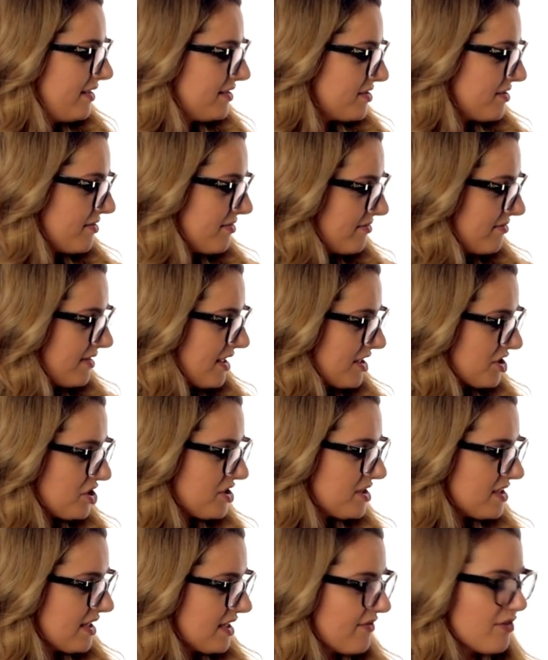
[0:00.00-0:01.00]
So that's
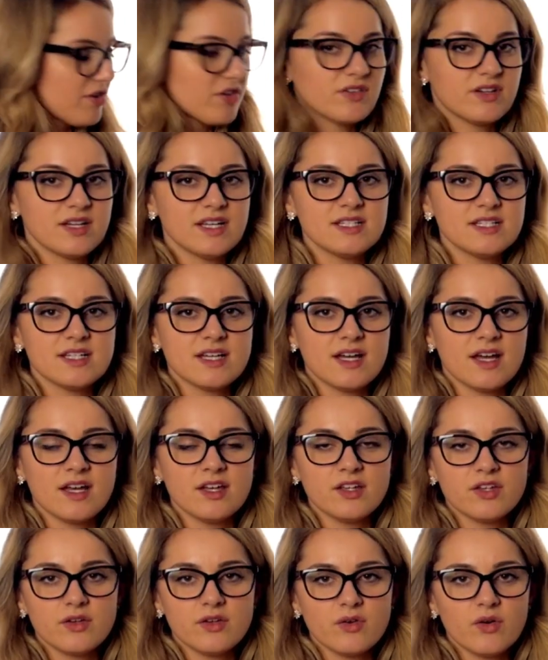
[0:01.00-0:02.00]
just to give you an
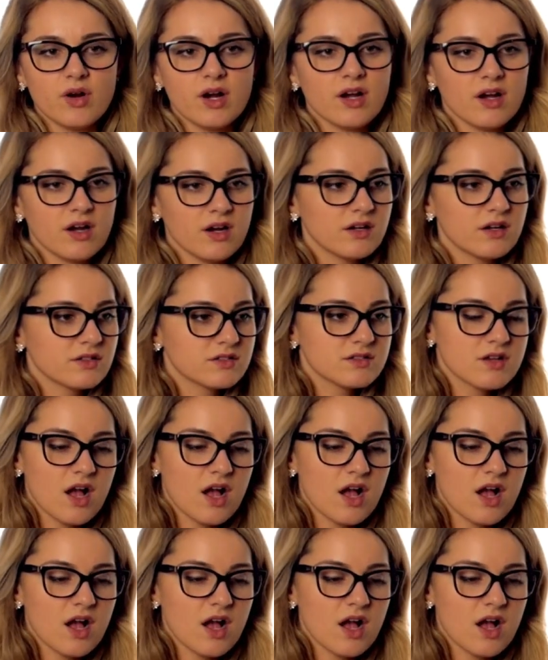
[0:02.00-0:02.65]
idea. You are